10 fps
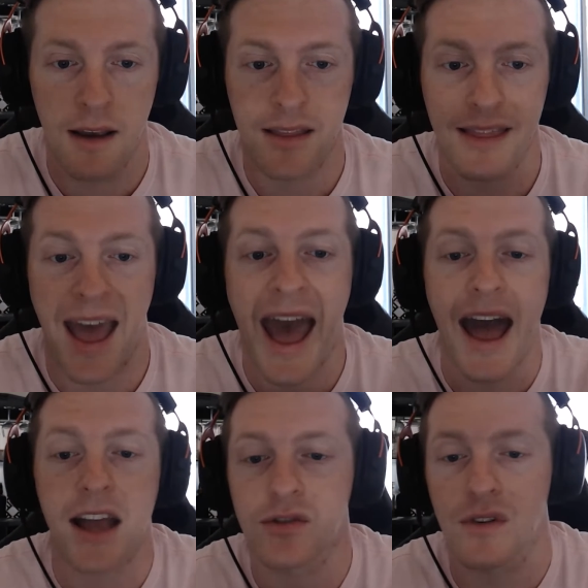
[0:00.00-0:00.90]
The
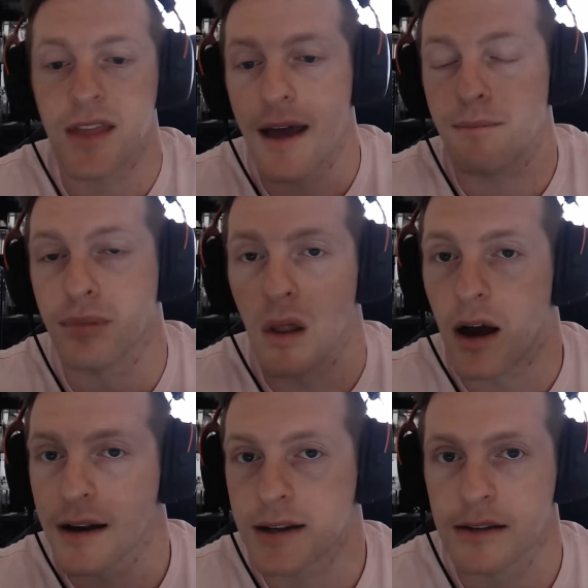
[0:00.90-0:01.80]
hash for that
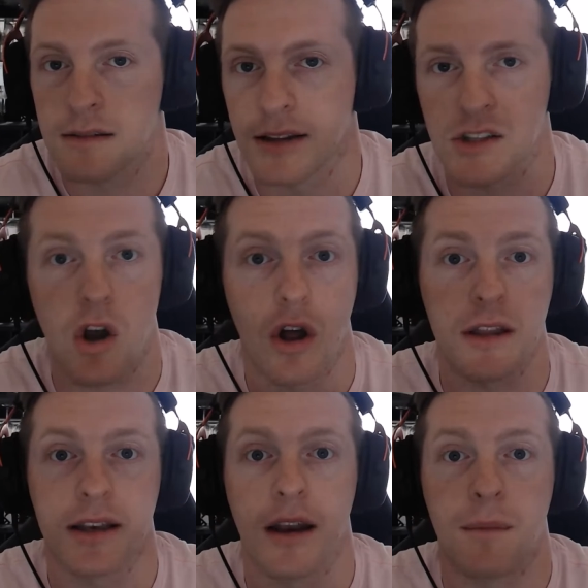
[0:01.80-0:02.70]
block, let's call
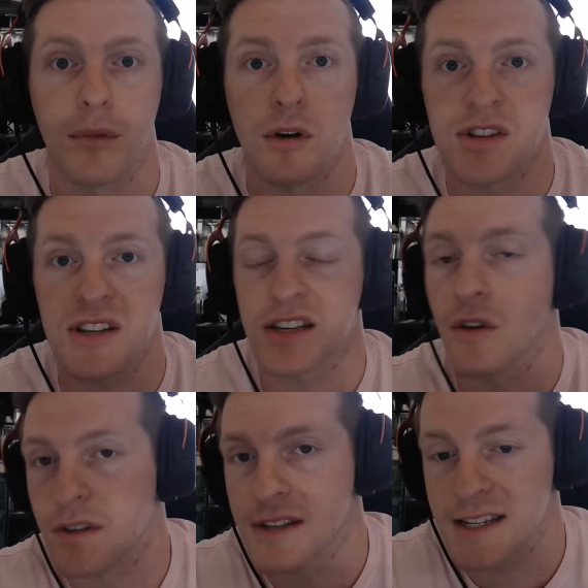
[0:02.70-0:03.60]
it number
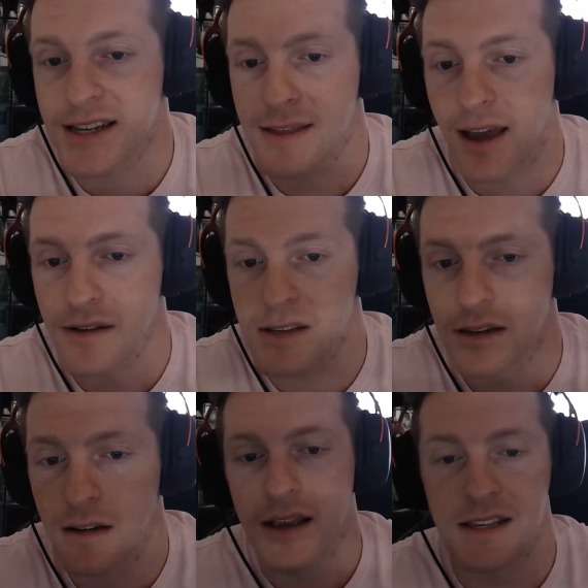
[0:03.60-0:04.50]
660,000,
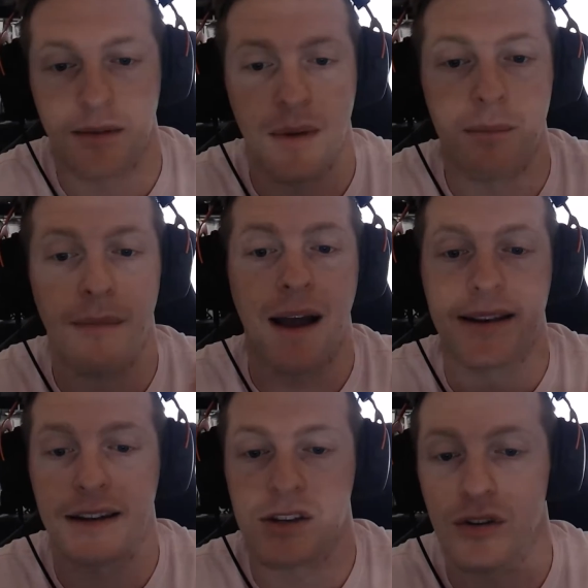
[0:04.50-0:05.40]
is going to be mined at
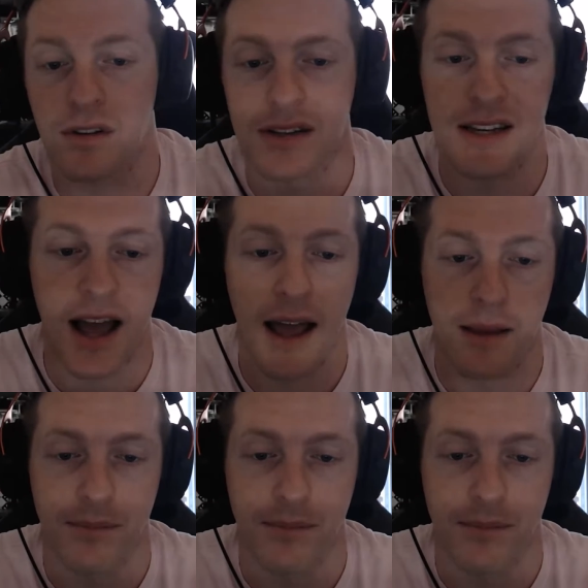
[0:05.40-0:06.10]
a certain time.